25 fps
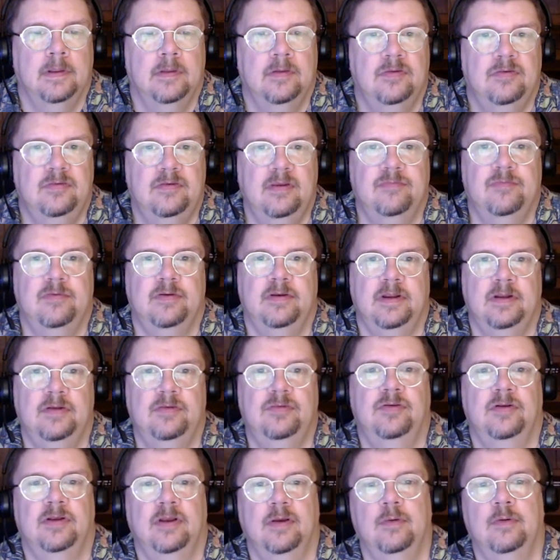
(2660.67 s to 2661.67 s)
7
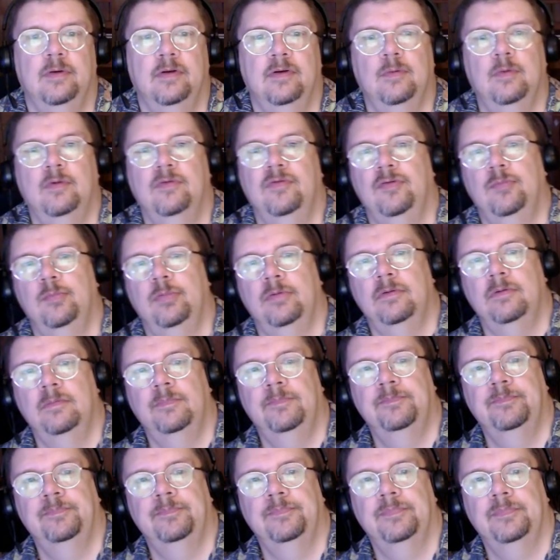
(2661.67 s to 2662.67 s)
needs to go on a quadruple.
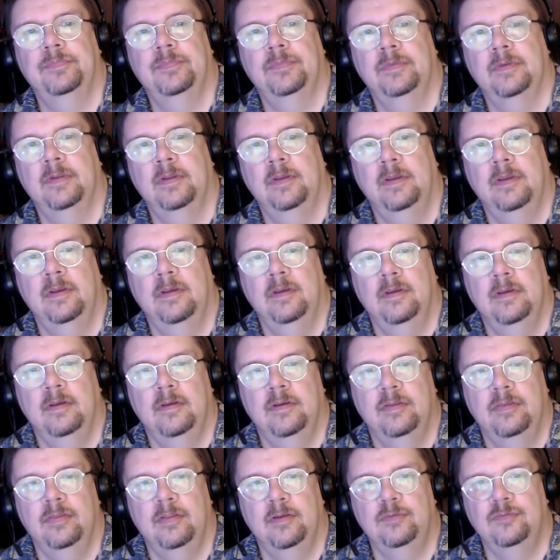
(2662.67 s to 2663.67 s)

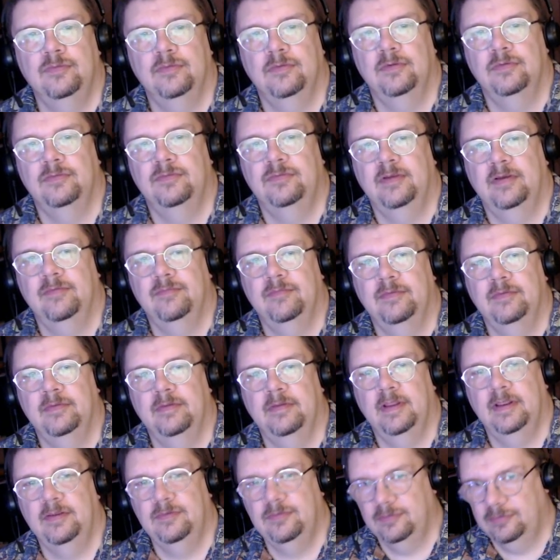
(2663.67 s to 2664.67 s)
Those are not 7.
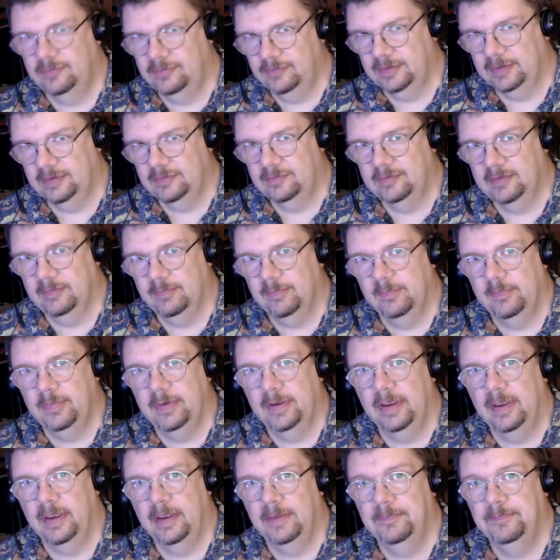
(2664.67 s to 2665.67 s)
That's a 6-7
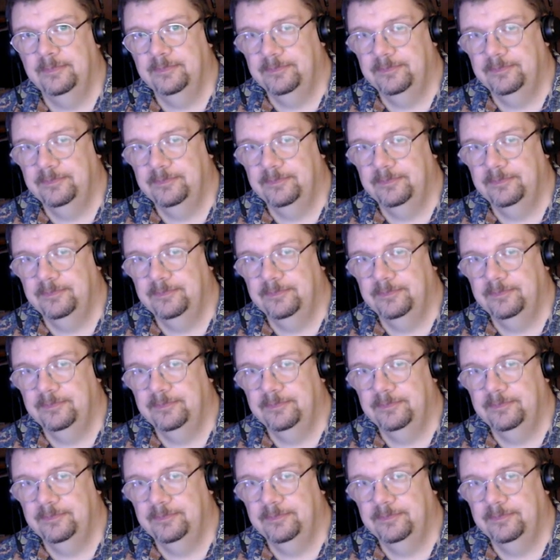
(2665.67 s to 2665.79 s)
pair.